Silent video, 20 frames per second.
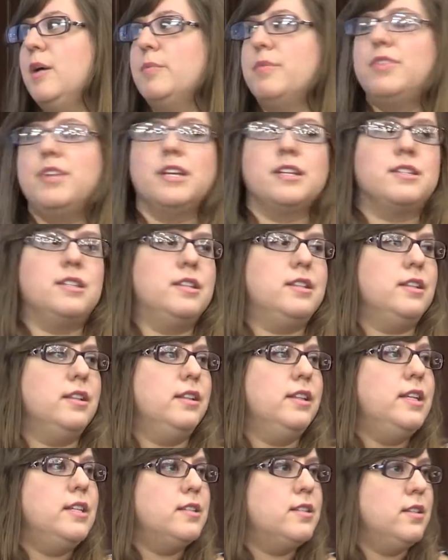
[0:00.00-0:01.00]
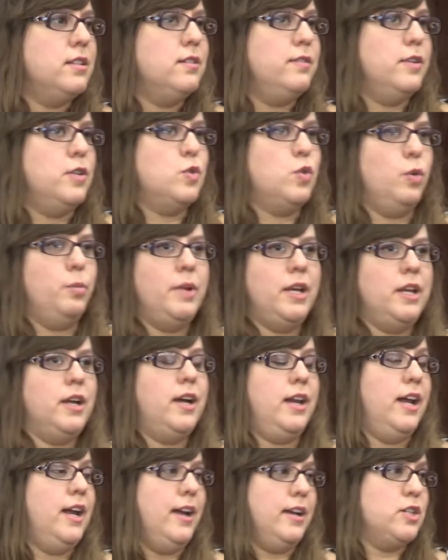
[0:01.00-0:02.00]
things that the leased individual may
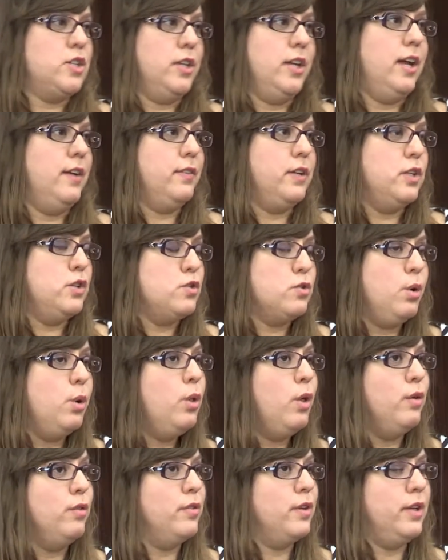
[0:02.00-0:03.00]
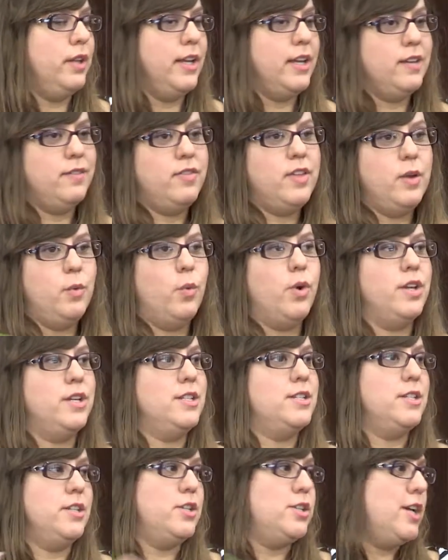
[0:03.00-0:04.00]
not actually have control over. Like if they
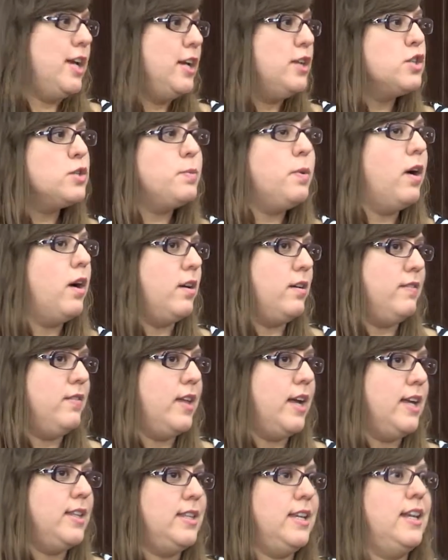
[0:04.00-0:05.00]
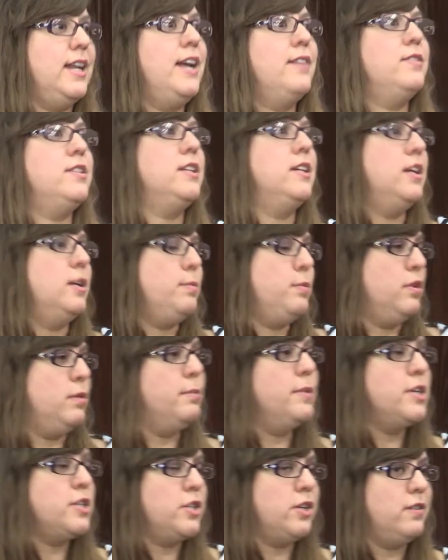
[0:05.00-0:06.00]
wanted to change part of that, they'd have to get
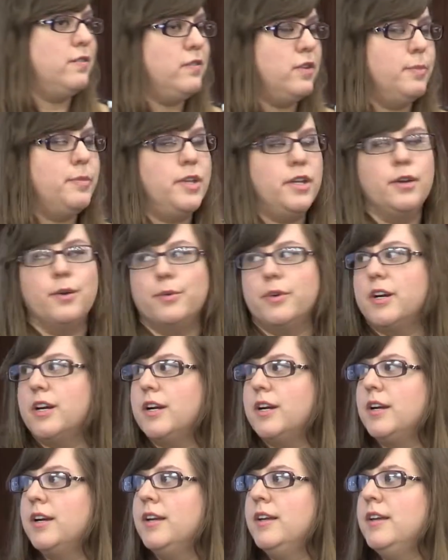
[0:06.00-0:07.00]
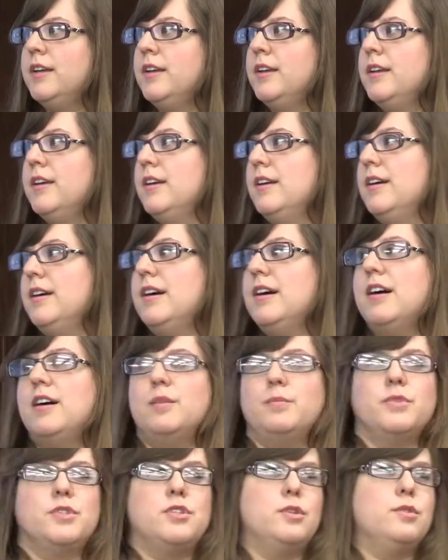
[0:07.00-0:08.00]
permission from the owner.
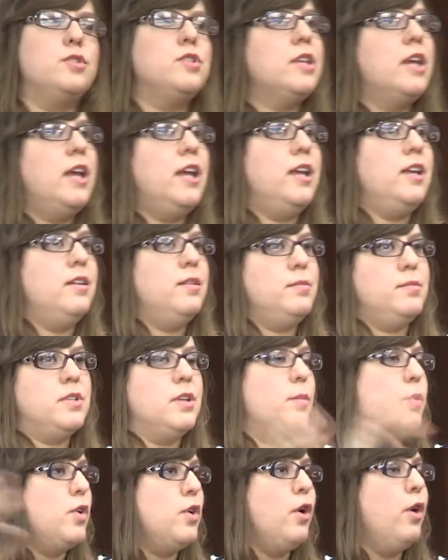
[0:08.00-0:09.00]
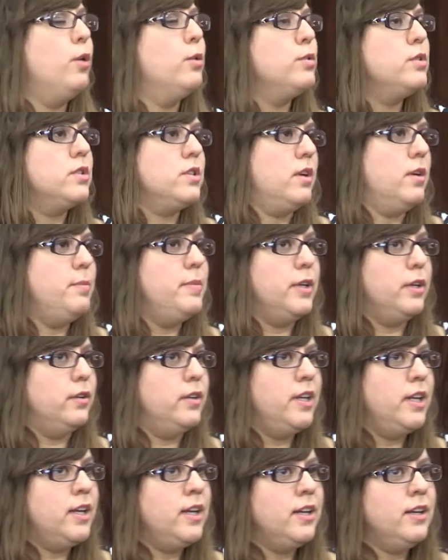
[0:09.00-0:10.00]
So say someone owns a
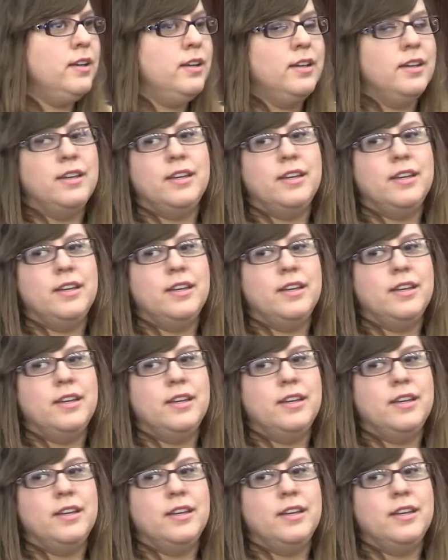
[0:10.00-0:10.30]
building